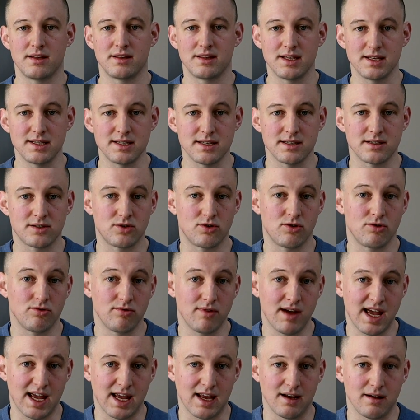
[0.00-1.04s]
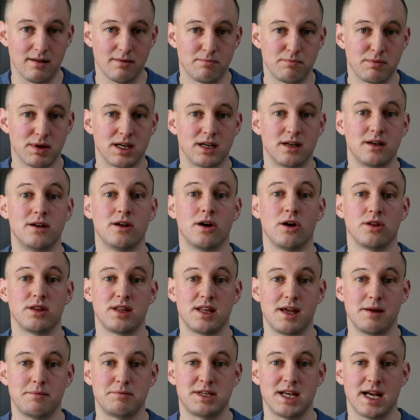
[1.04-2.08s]
This is great, but not
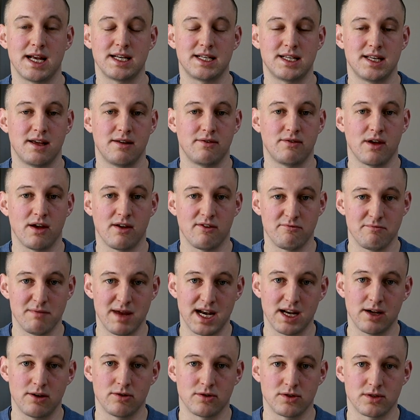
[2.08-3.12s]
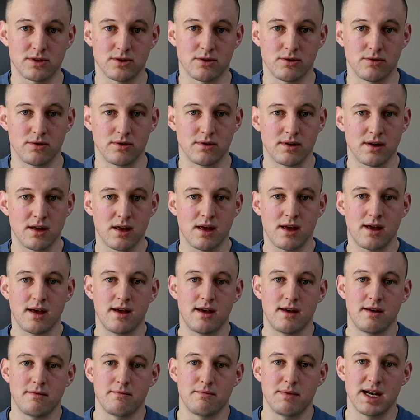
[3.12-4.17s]
the objective of medical school.
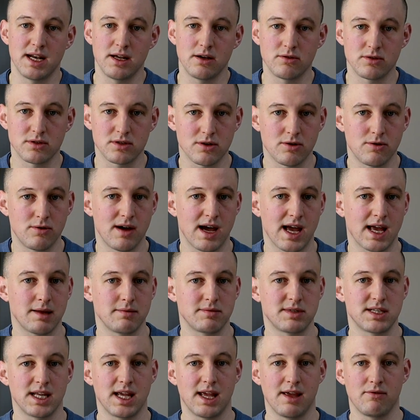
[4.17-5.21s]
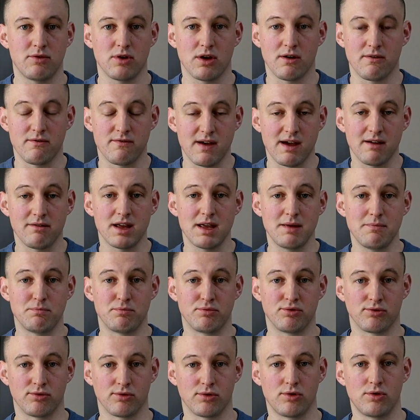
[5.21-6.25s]
Medical school aims to give you a very
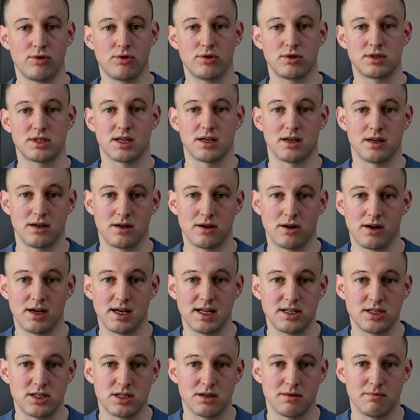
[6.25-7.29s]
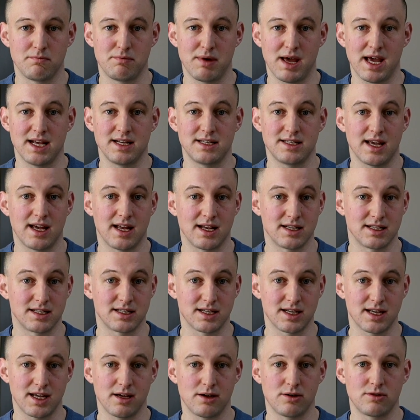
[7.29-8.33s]
broad knowledge base and
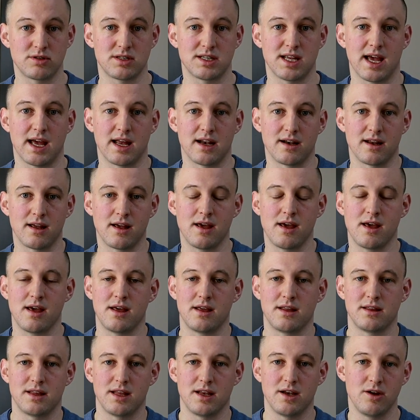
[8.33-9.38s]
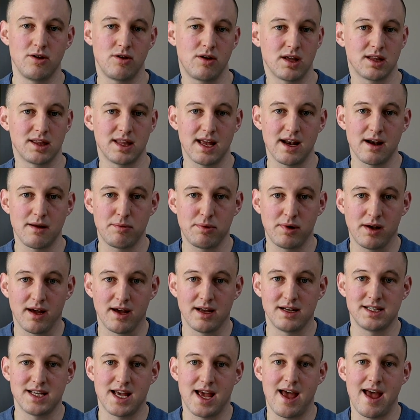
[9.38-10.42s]
skill set that you can then
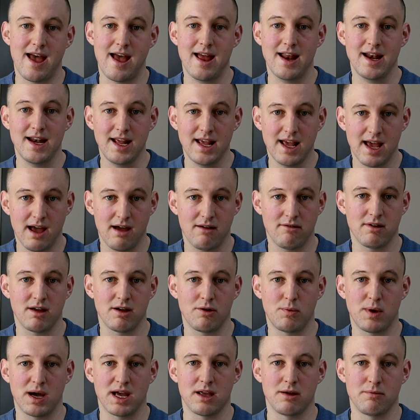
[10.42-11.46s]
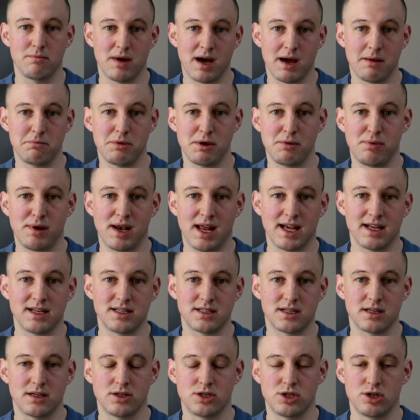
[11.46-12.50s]
apply to any area where you might be
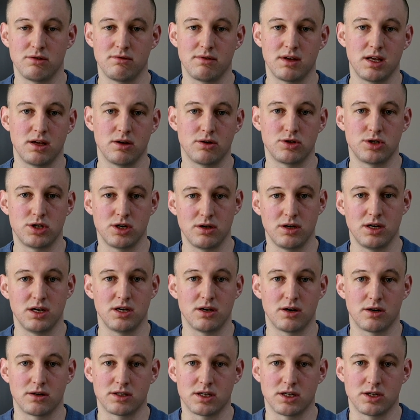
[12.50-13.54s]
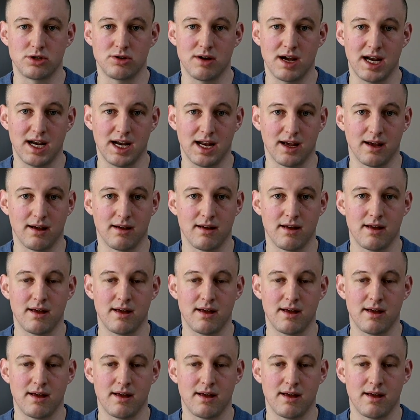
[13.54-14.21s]
placed during your junior doctor training,